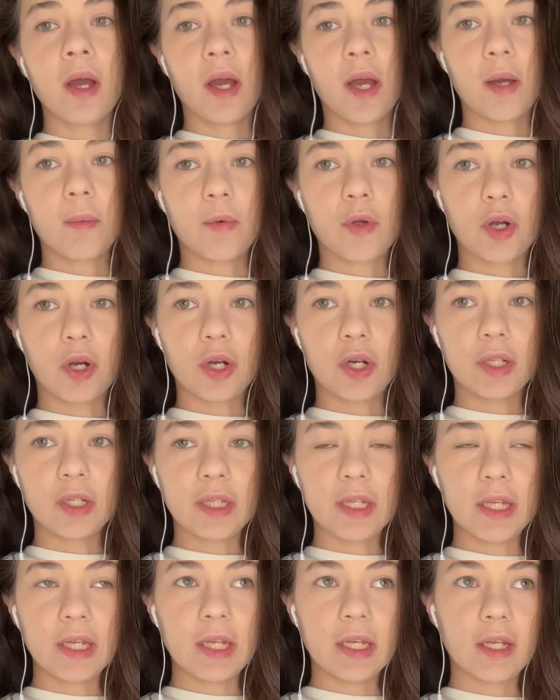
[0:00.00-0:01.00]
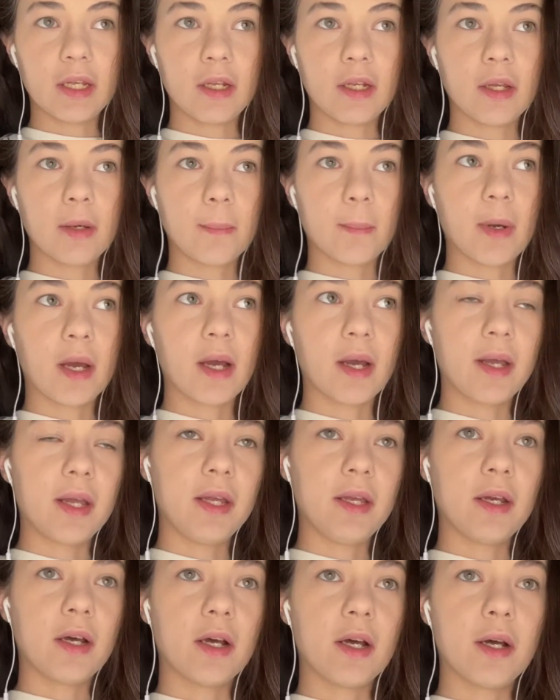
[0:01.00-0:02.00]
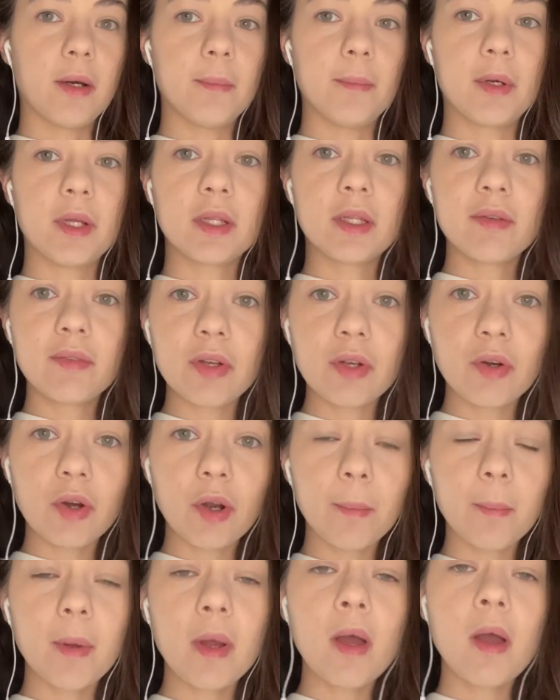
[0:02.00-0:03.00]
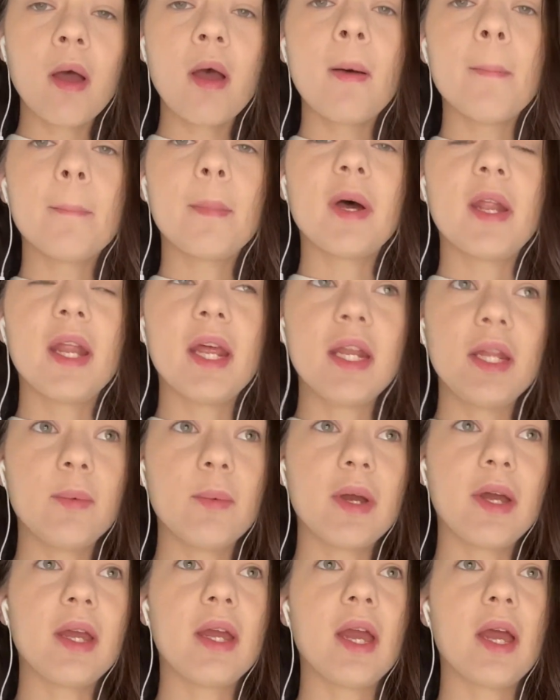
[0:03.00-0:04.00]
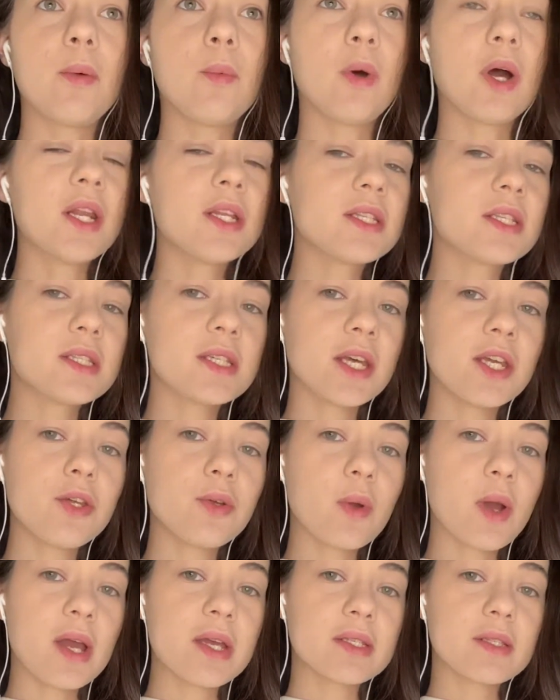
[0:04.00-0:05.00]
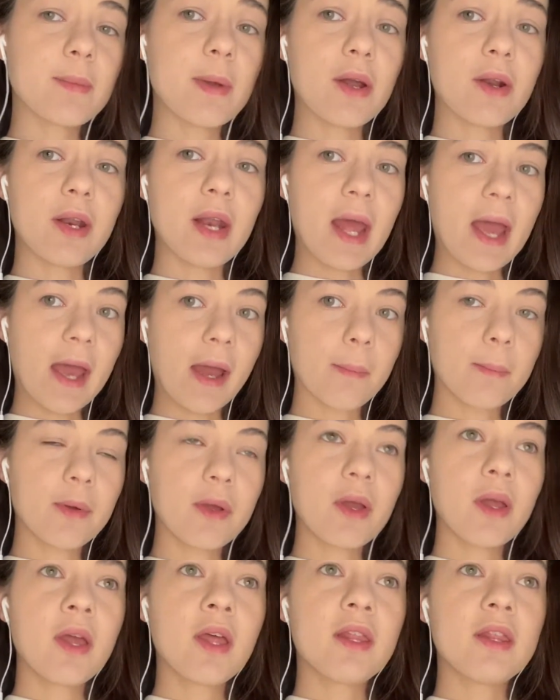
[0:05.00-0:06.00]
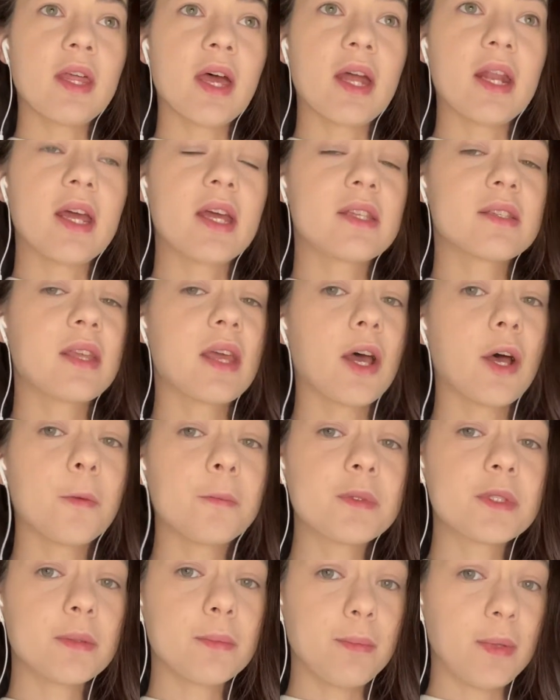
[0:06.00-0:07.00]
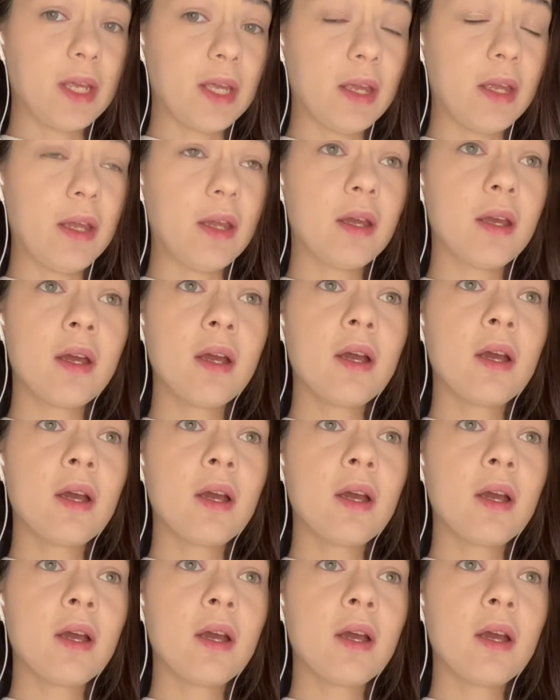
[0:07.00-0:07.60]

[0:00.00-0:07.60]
I'm currently in my um, living room. But anyway, I wanted to tell you guys about an app that has helped me